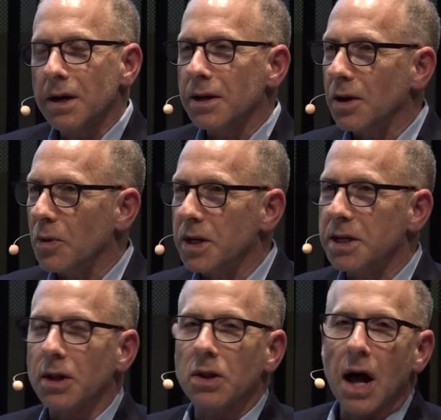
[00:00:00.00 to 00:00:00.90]
You know, we
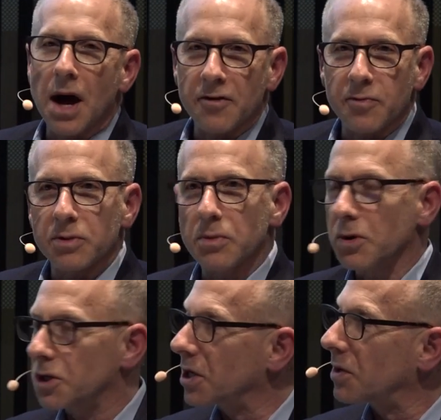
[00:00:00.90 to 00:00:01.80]
did a lot of
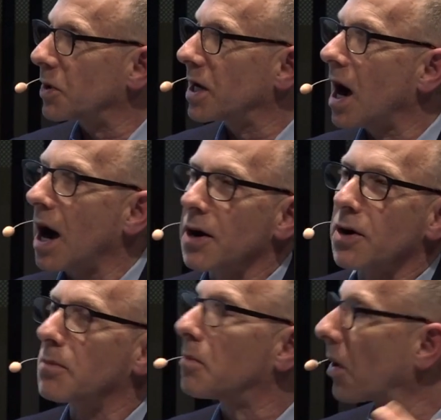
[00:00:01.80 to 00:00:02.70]
promotion. We
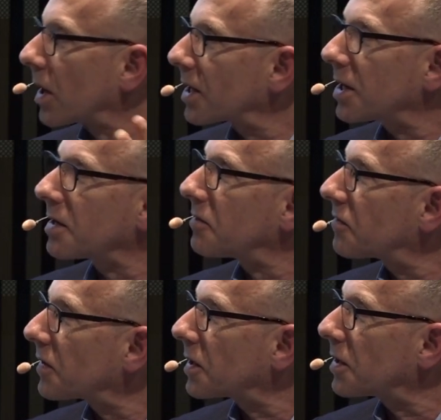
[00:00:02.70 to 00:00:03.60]
hired a marketing
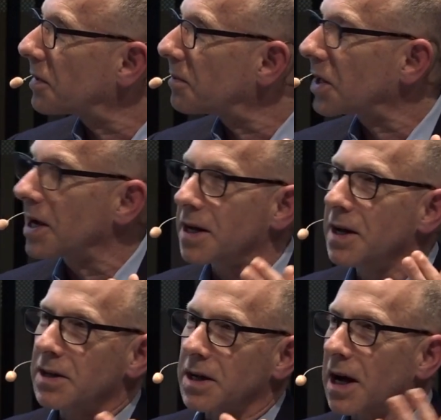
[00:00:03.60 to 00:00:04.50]
firm,
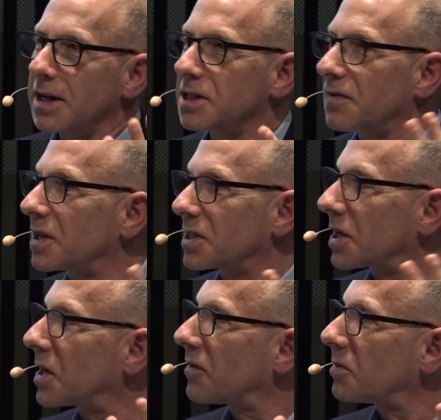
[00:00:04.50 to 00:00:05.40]
like the kinds of things
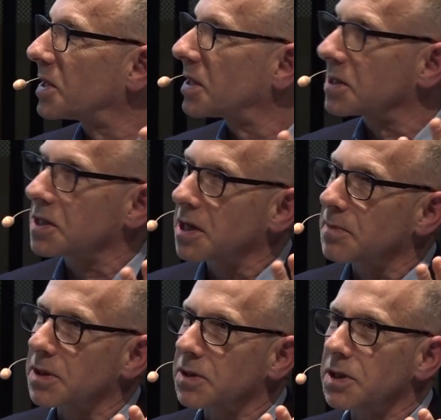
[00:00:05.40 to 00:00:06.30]
that government doesn't
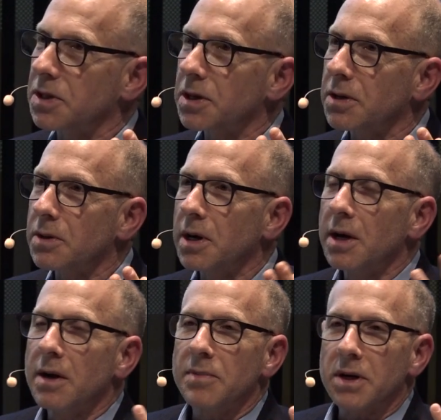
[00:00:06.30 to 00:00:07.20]
typically do,
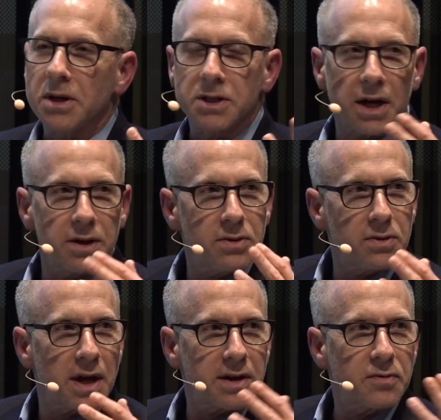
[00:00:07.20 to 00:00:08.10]
because I
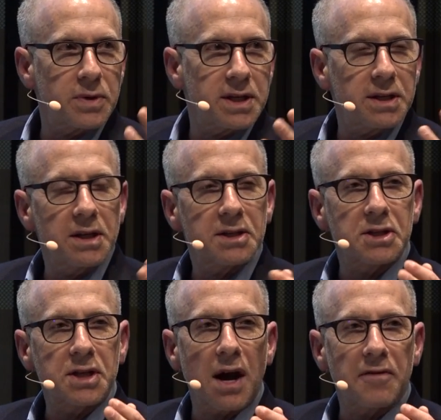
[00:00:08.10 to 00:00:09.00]
knew that if we did this
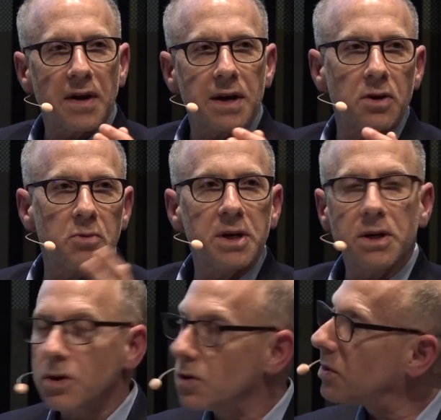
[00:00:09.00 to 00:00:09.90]
stuff and
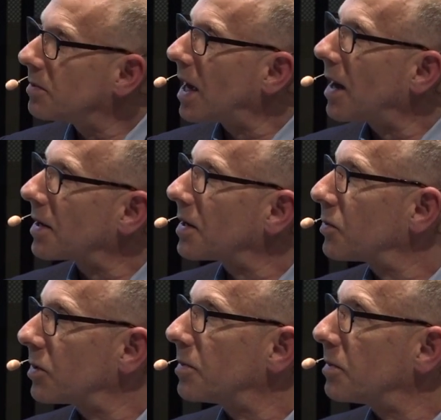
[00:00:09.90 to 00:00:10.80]
nobody knew about it, it
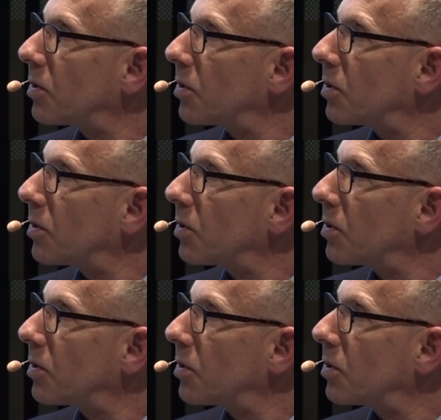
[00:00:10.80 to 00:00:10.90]
would be